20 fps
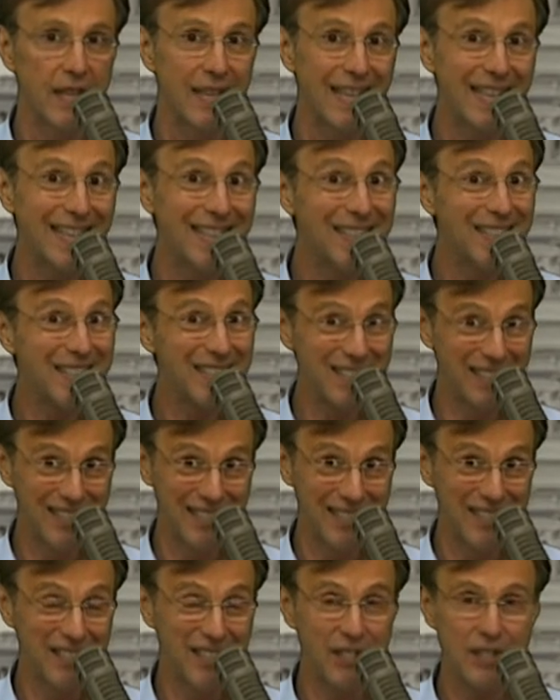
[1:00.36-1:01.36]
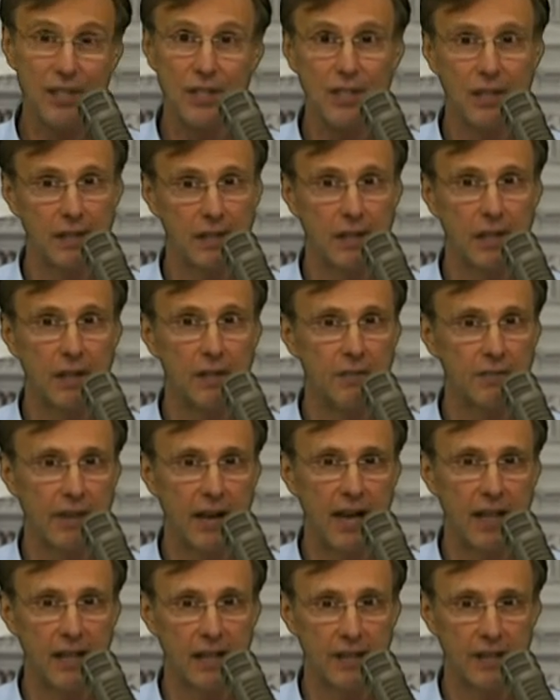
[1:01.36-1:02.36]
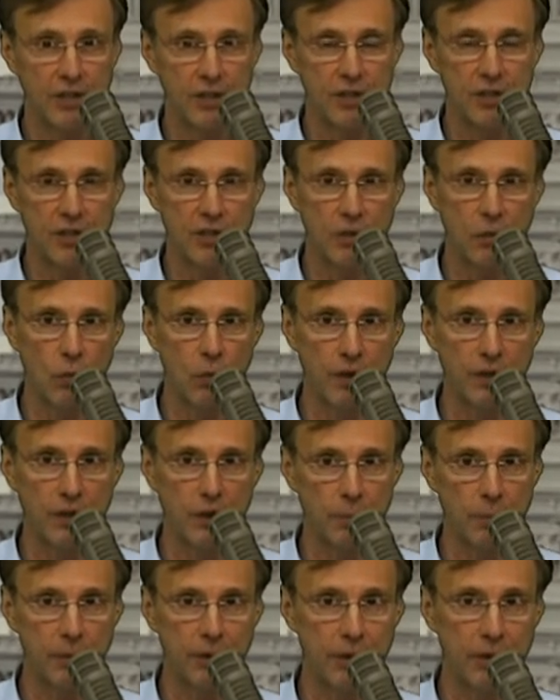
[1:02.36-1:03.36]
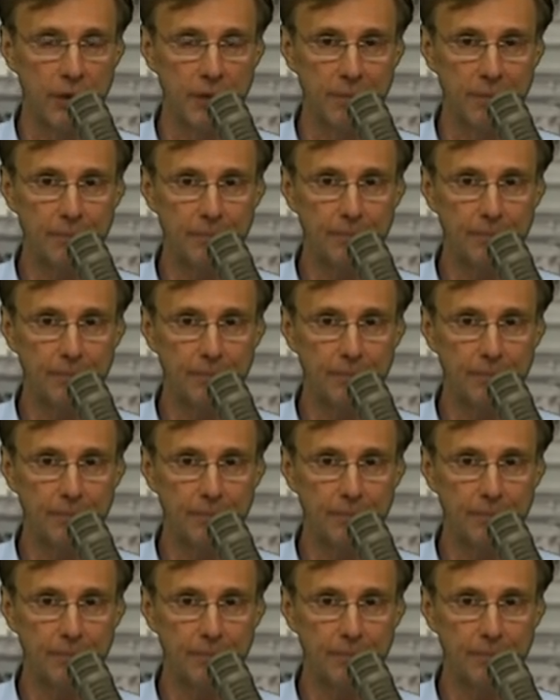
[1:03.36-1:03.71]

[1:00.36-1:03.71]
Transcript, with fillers: incidents of violations in a one year period.